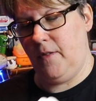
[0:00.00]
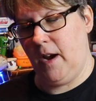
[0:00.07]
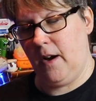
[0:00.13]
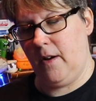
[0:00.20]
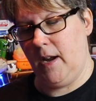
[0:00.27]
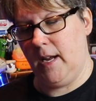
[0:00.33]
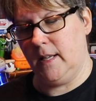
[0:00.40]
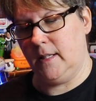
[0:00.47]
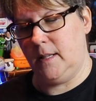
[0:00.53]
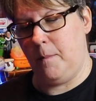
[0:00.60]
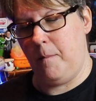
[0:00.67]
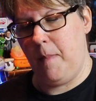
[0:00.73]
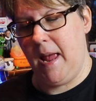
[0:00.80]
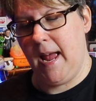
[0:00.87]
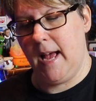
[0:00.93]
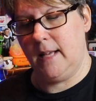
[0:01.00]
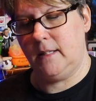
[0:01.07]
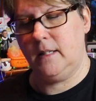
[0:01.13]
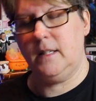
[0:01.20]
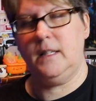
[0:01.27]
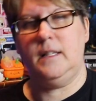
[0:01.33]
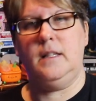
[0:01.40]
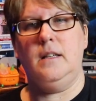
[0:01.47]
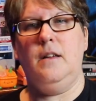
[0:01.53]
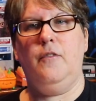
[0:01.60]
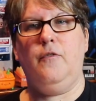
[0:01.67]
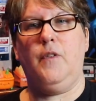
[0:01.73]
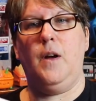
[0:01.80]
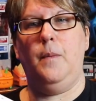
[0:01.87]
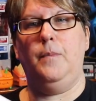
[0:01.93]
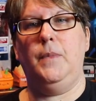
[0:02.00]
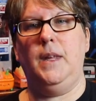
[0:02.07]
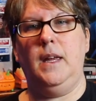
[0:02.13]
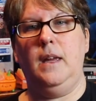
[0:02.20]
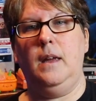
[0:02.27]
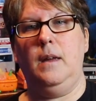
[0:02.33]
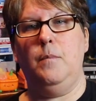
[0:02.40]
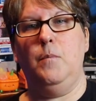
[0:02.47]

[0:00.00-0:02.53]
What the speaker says: various masks from the